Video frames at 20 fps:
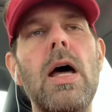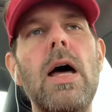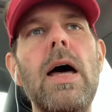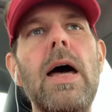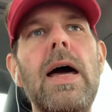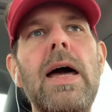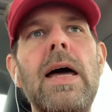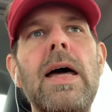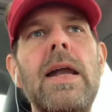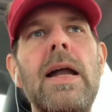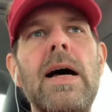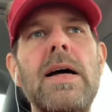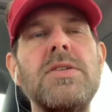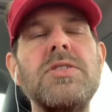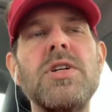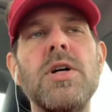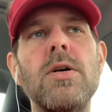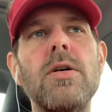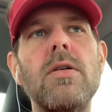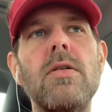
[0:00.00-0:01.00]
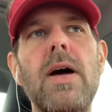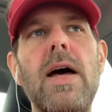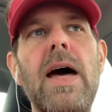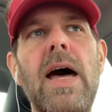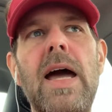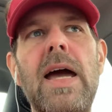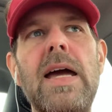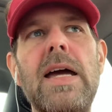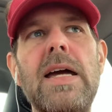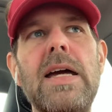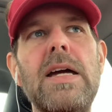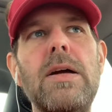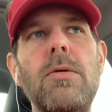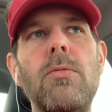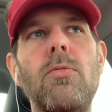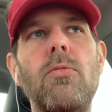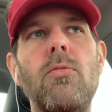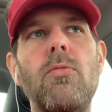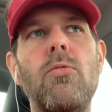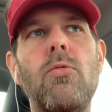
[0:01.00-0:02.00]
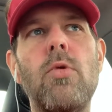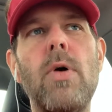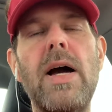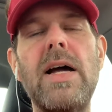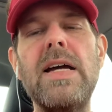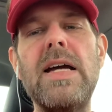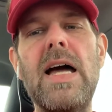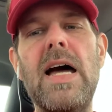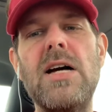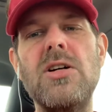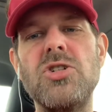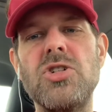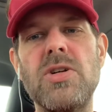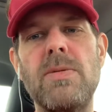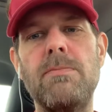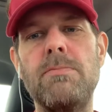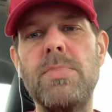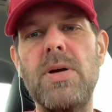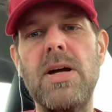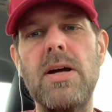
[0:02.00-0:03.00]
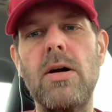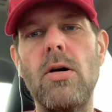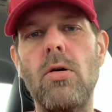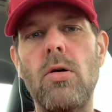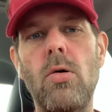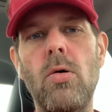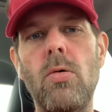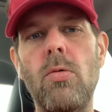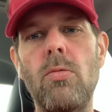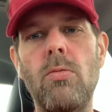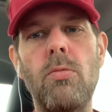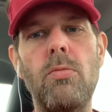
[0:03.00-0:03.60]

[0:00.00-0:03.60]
And I took a radiation pill,